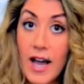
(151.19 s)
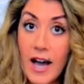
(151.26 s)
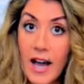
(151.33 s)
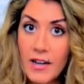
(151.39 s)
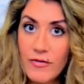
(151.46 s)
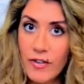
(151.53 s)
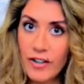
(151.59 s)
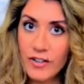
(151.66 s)

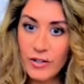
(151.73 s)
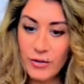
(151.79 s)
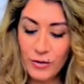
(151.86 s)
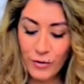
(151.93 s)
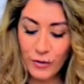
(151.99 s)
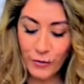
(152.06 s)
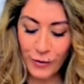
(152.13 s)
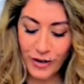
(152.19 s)
I find no
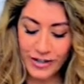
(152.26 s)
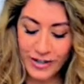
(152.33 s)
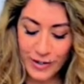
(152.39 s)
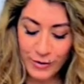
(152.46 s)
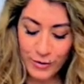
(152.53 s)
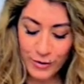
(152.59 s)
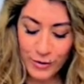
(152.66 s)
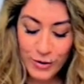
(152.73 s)
use for it.
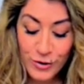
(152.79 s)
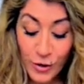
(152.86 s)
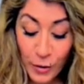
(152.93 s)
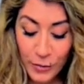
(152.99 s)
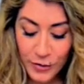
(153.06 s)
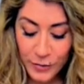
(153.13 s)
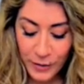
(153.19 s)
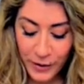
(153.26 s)
This one's so
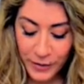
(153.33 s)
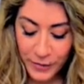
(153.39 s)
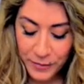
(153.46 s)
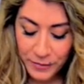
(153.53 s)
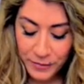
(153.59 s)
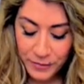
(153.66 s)
much better.